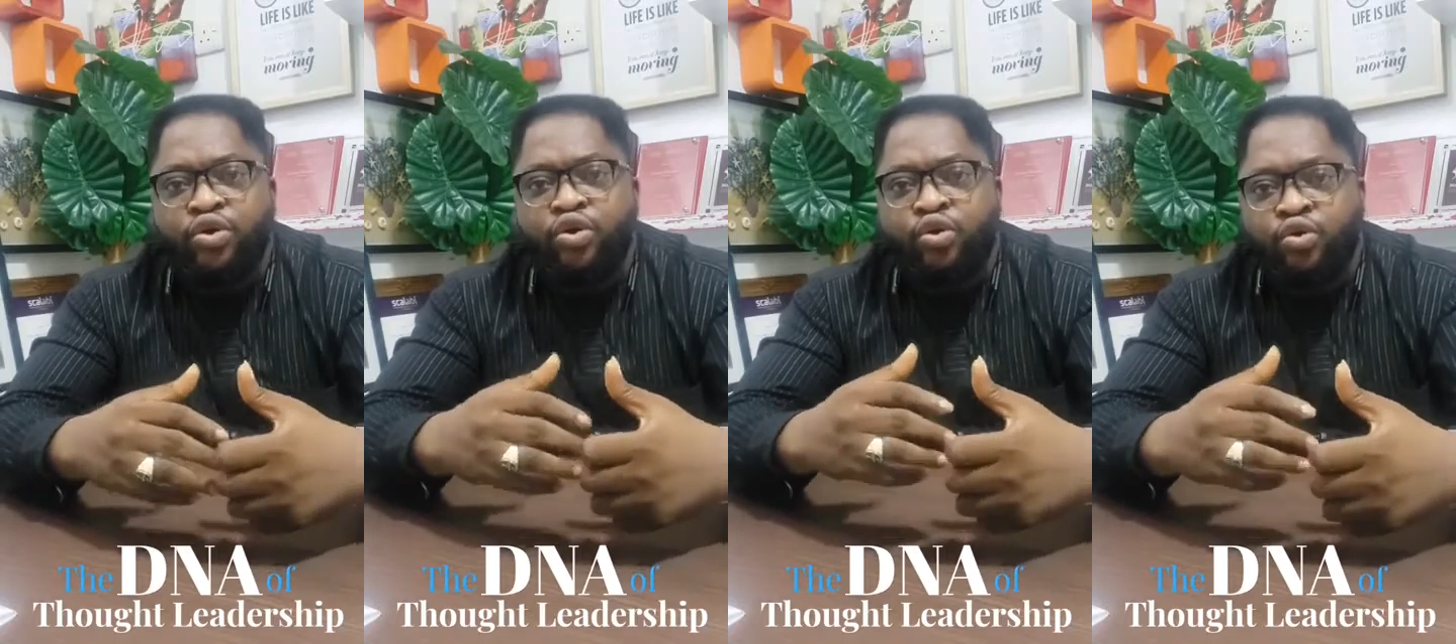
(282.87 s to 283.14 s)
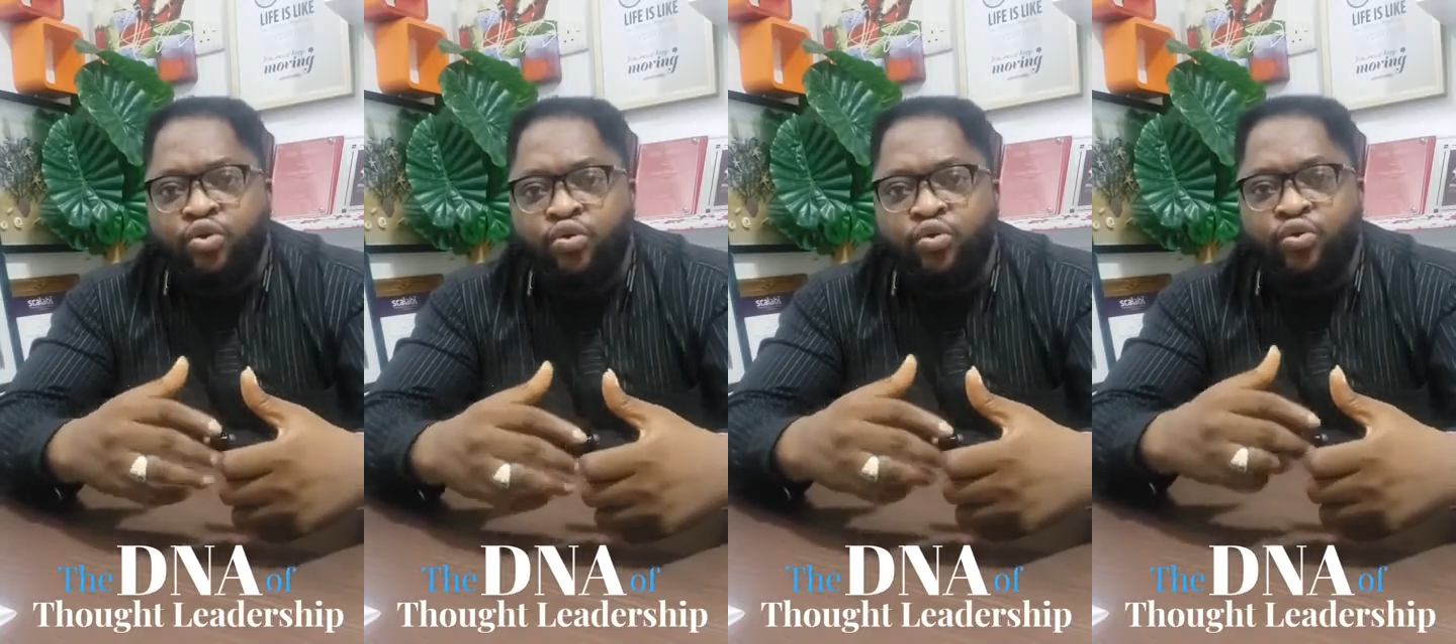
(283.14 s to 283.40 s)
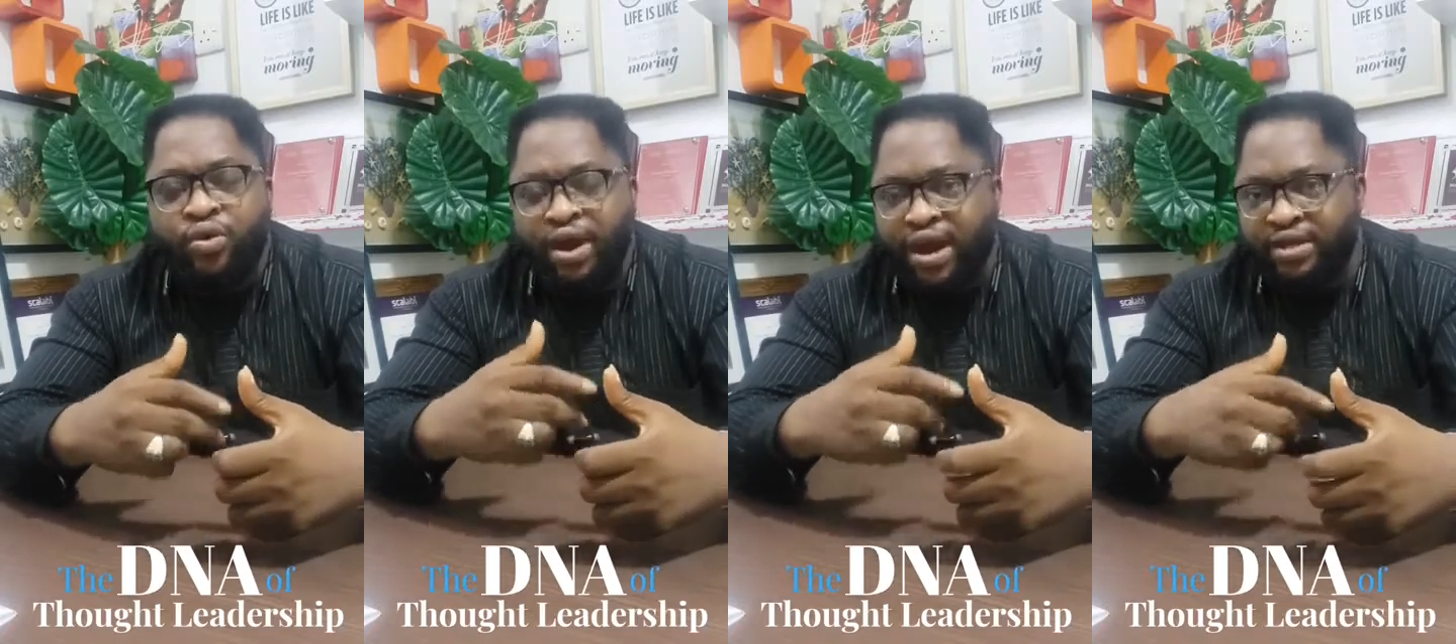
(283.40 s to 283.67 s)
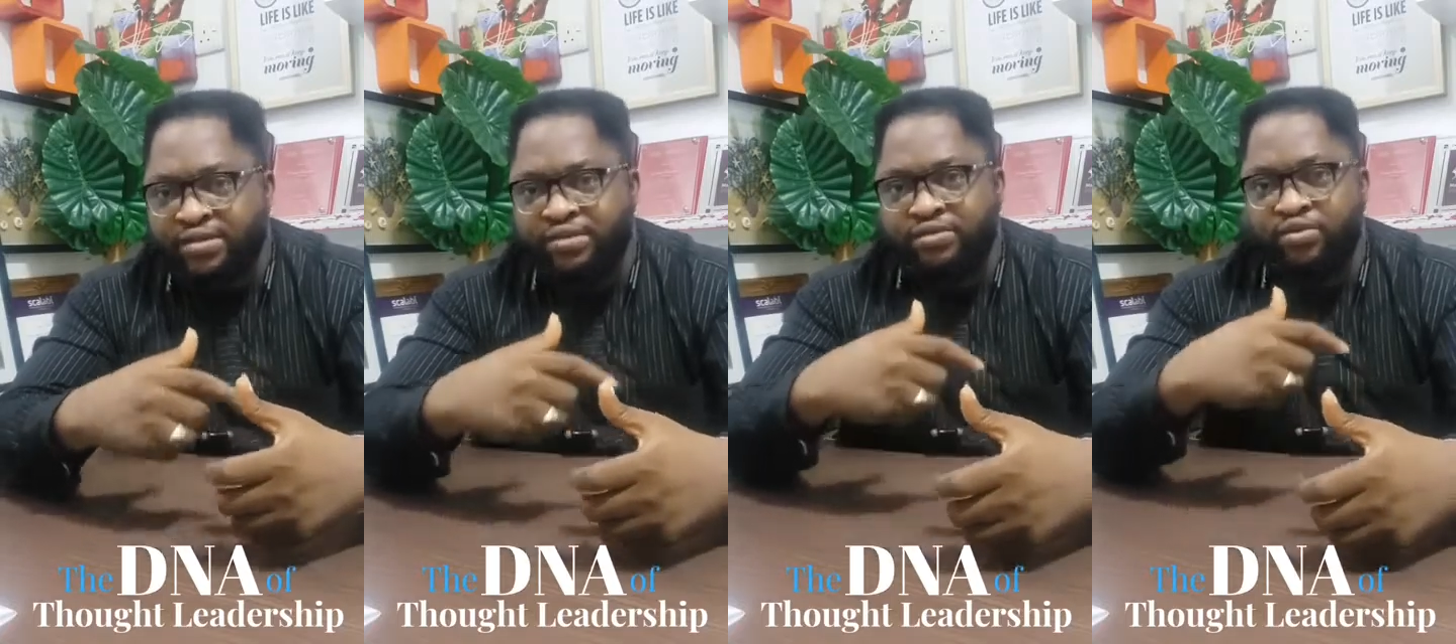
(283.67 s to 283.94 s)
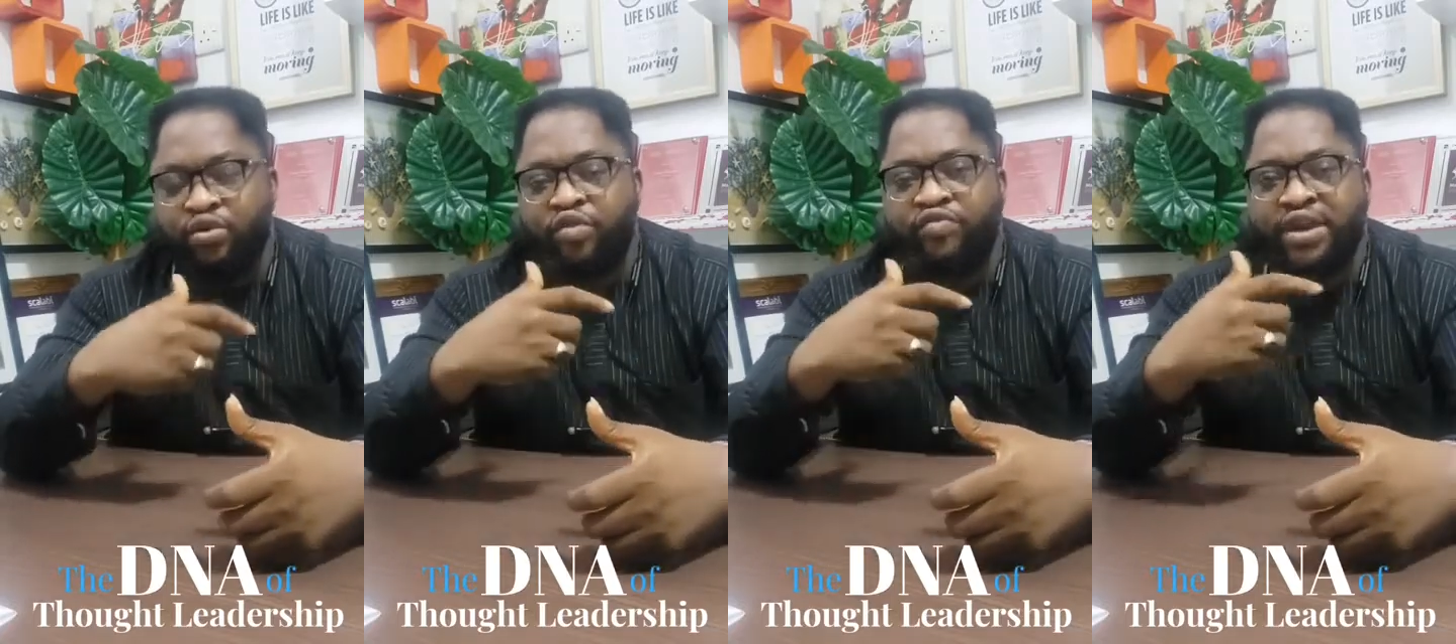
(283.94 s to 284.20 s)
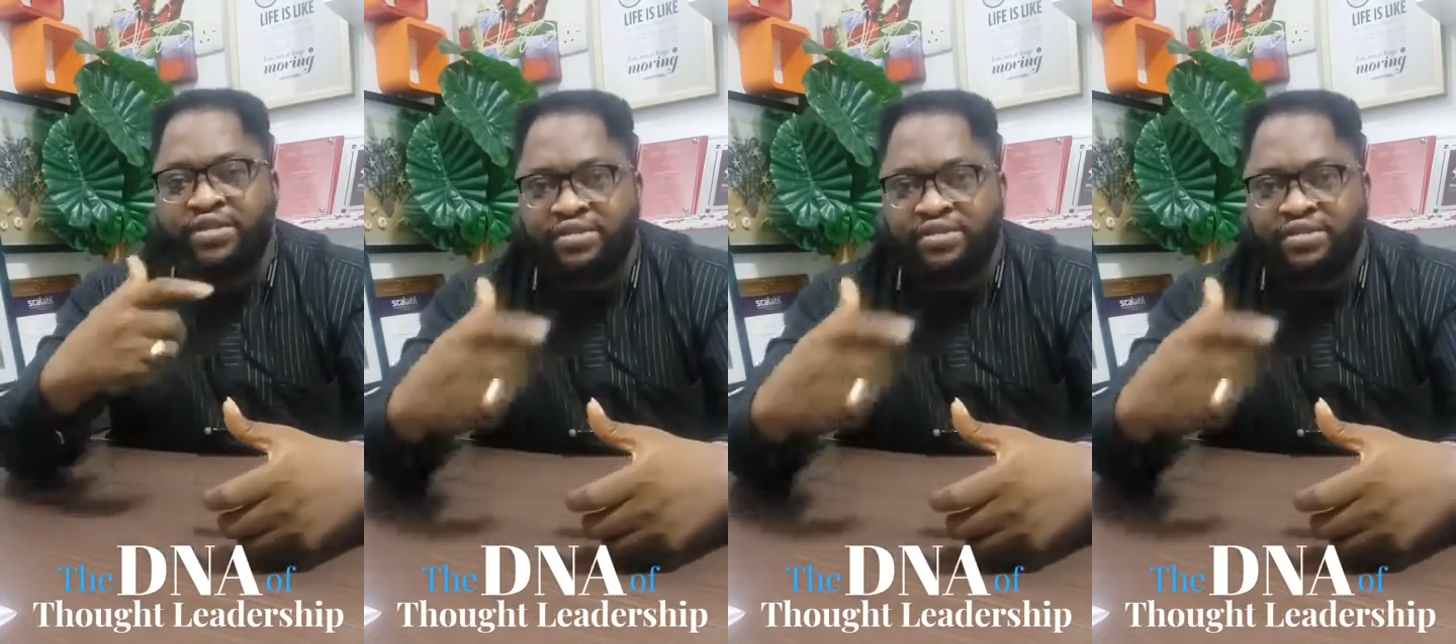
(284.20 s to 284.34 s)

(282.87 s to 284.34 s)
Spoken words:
who has over